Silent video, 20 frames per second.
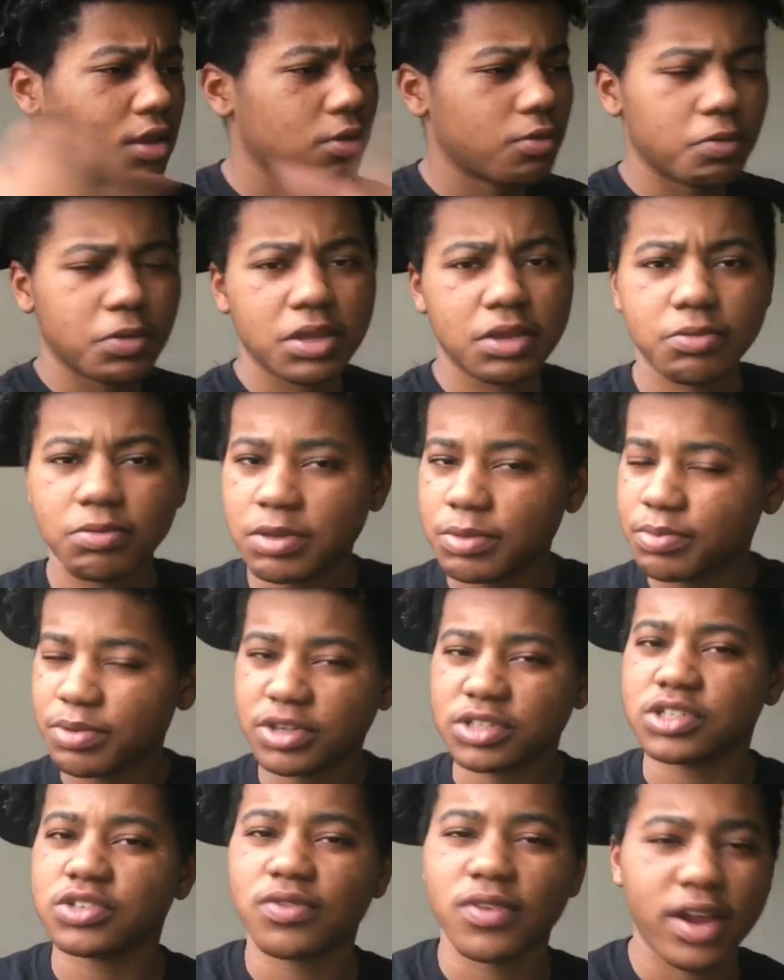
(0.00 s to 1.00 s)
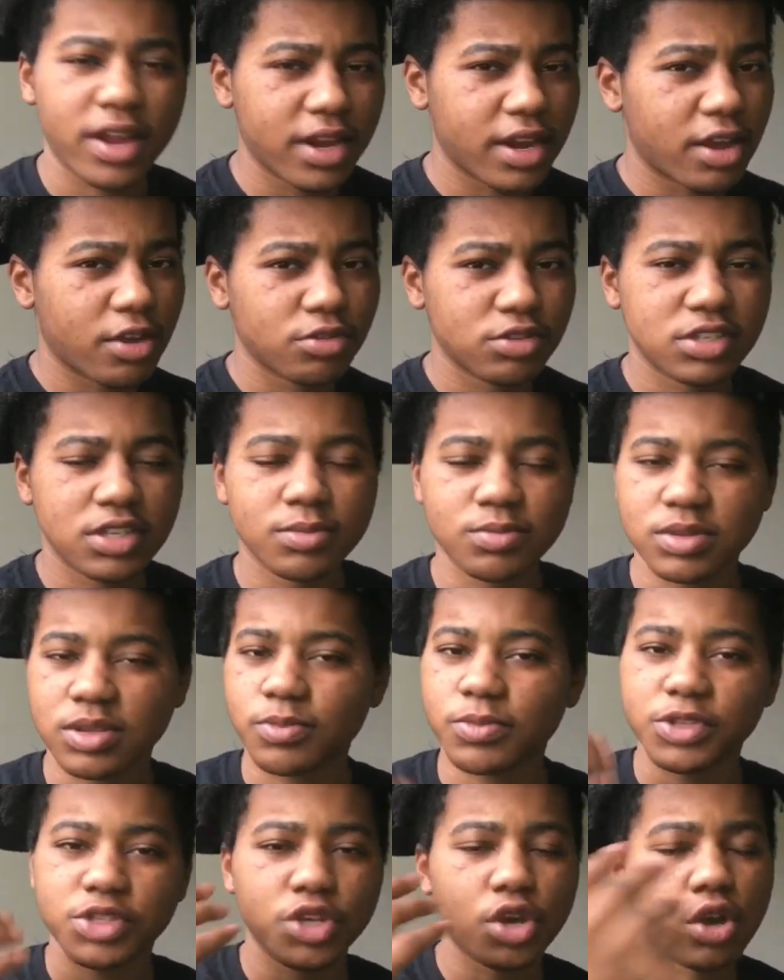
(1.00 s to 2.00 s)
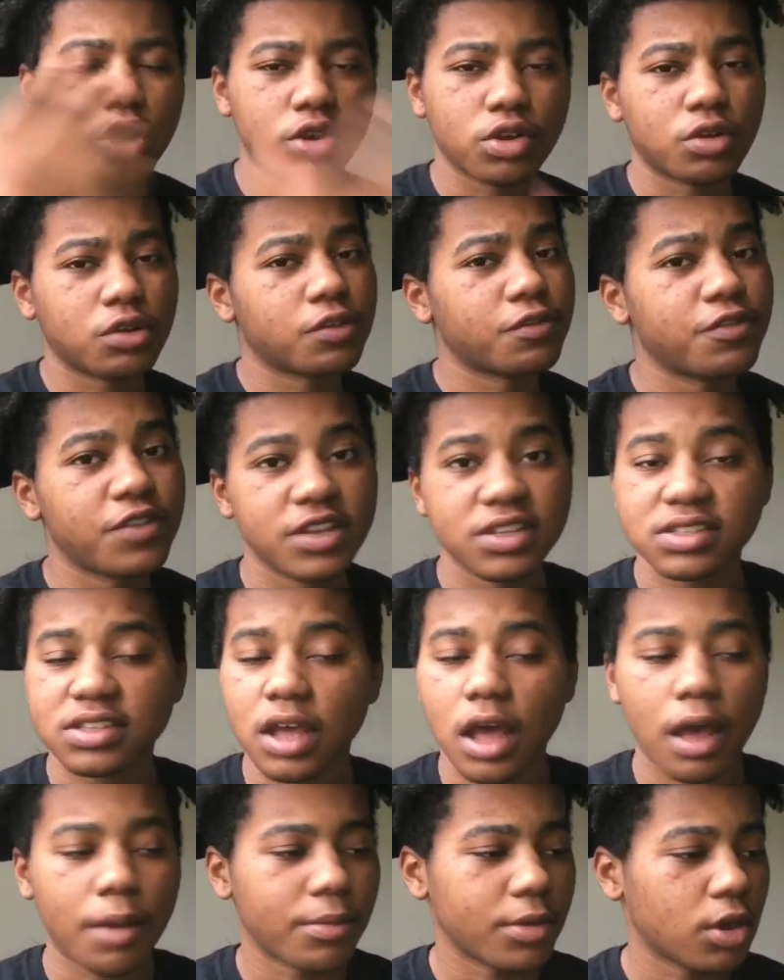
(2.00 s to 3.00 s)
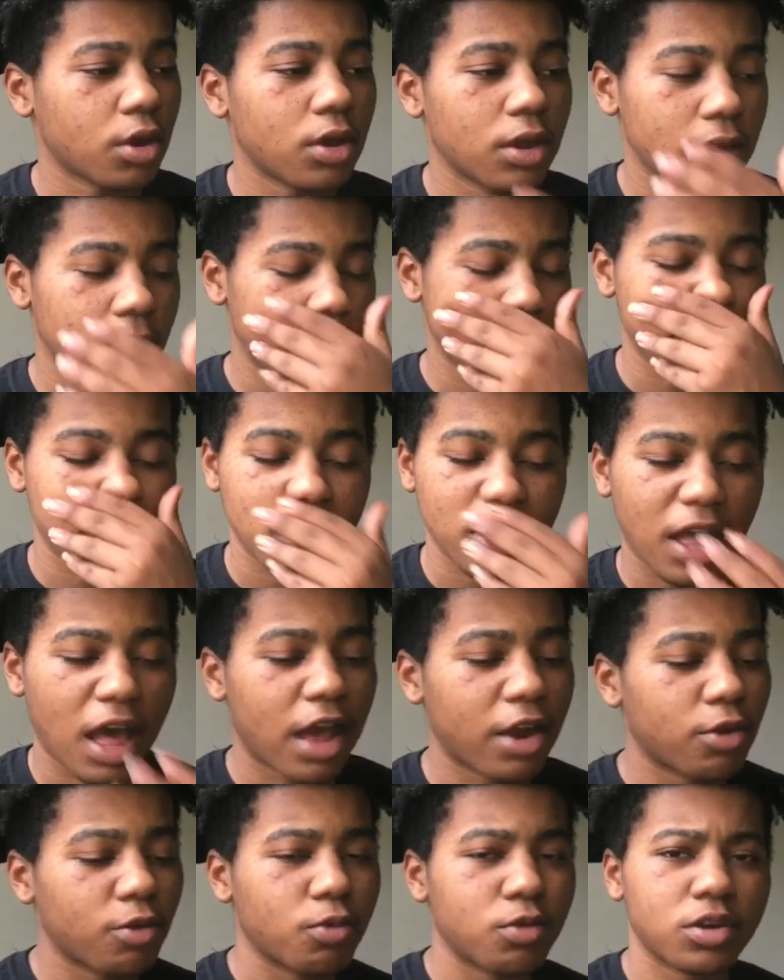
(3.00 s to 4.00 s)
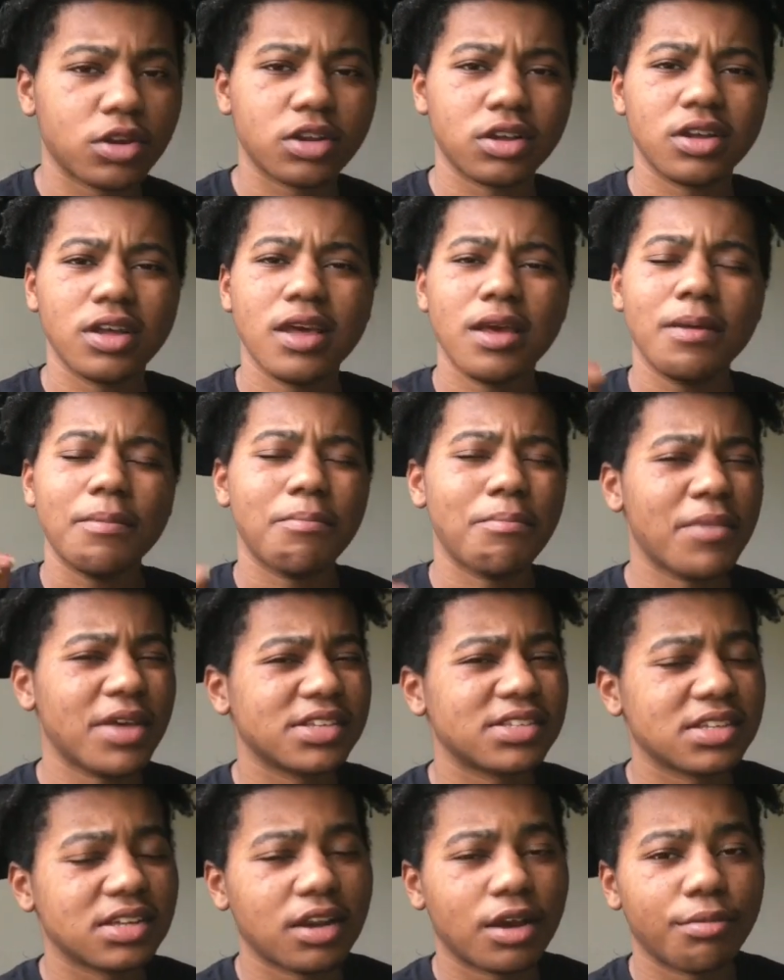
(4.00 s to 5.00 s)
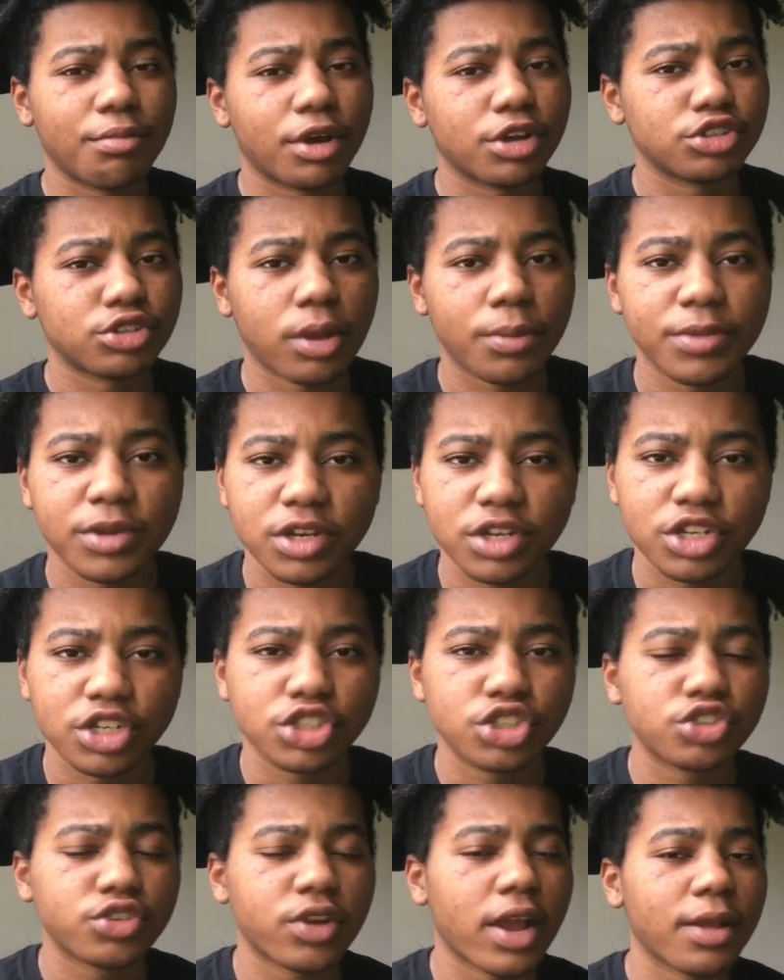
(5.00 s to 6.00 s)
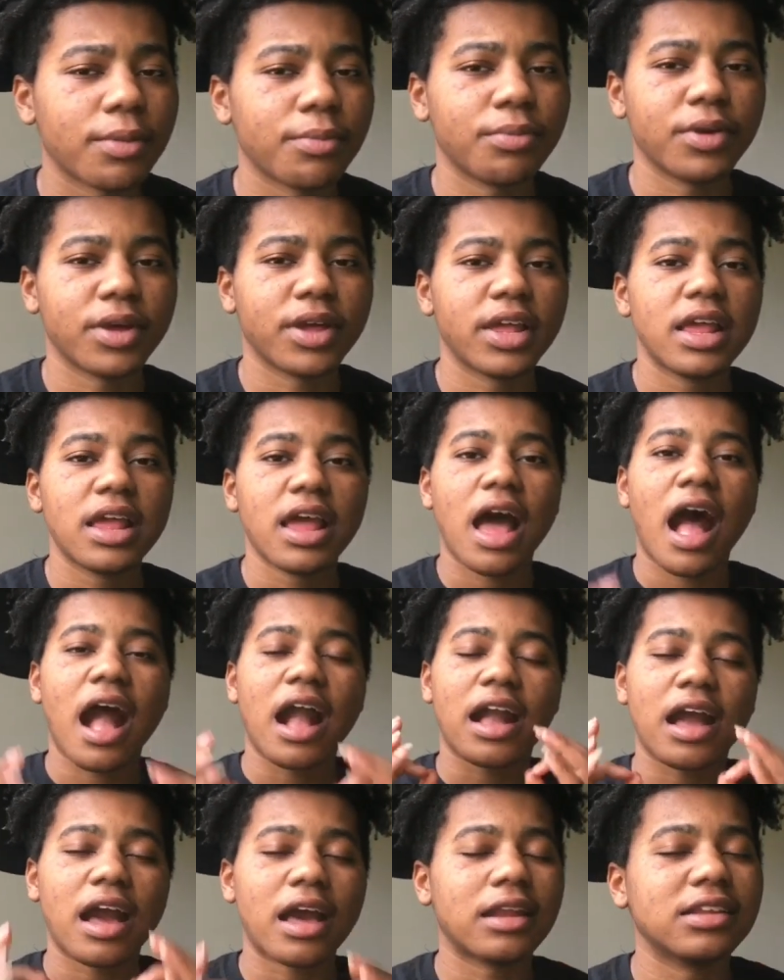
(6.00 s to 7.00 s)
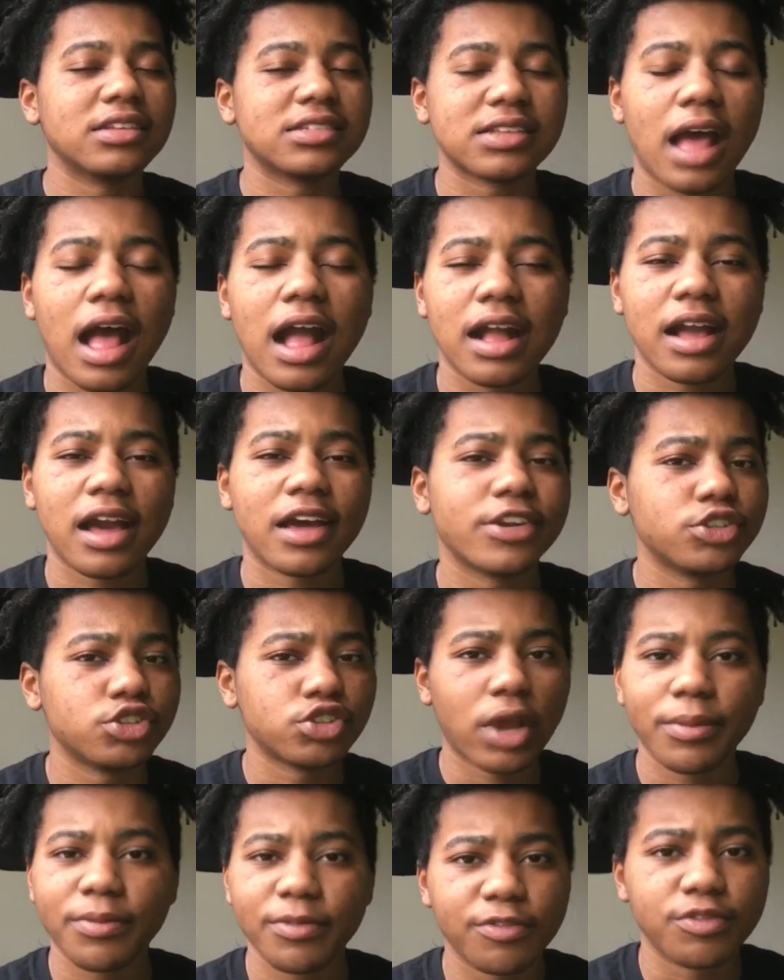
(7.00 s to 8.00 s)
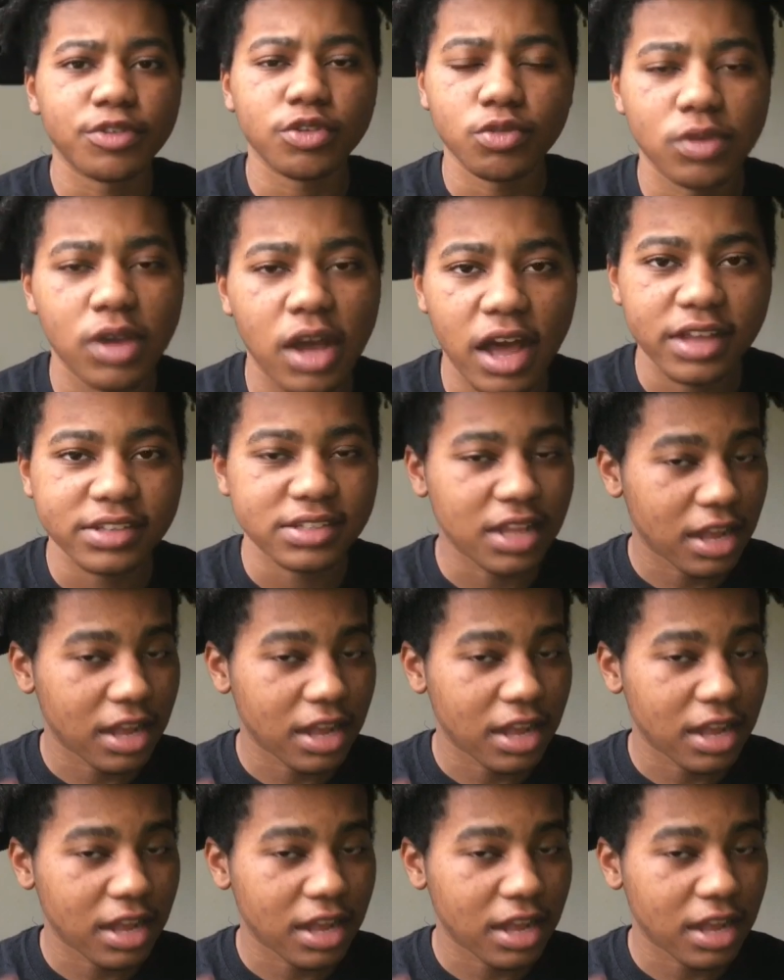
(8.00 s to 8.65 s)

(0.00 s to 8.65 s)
We pushing right now, you see what I'm saying? We talking on FaceTime and all that, but I don't want to mess it up by dropping this track. But I gotta drop it for you guys.